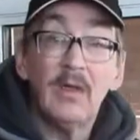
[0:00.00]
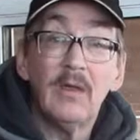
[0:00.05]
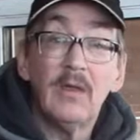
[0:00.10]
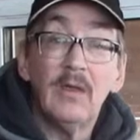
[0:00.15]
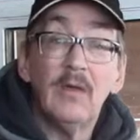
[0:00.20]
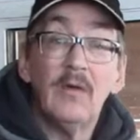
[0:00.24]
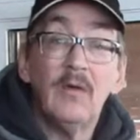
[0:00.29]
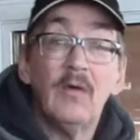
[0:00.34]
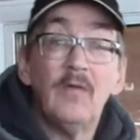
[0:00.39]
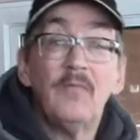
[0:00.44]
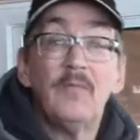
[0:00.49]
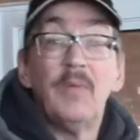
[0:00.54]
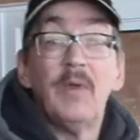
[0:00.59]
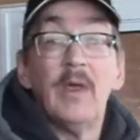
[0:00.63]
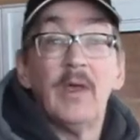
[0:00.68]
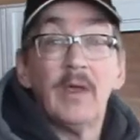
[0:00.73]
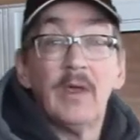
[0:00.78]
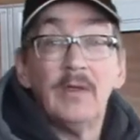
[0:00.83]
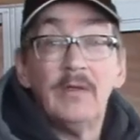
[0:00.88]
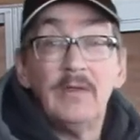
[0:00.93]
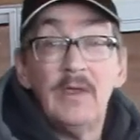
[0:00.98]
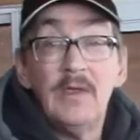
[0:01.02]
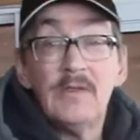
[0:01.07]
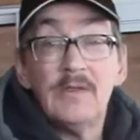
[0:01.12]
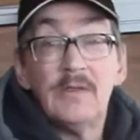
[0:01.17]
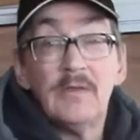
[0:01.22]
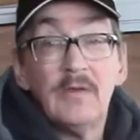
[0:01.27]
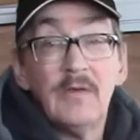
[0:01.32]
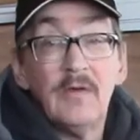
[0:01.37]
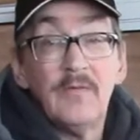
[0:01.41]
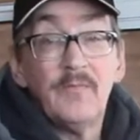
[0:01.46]
hoof pick, a
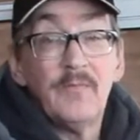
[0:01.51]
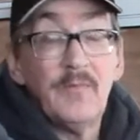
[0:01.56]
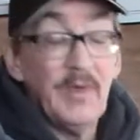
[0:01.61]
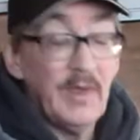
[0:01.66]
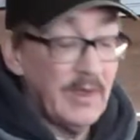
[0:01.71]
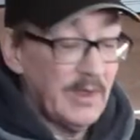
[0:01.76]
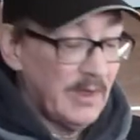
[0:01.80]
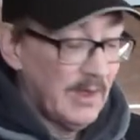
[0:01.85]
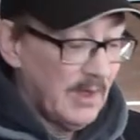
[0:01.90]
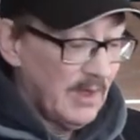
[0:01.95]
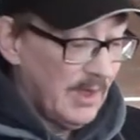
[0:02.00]
decent hoof pick.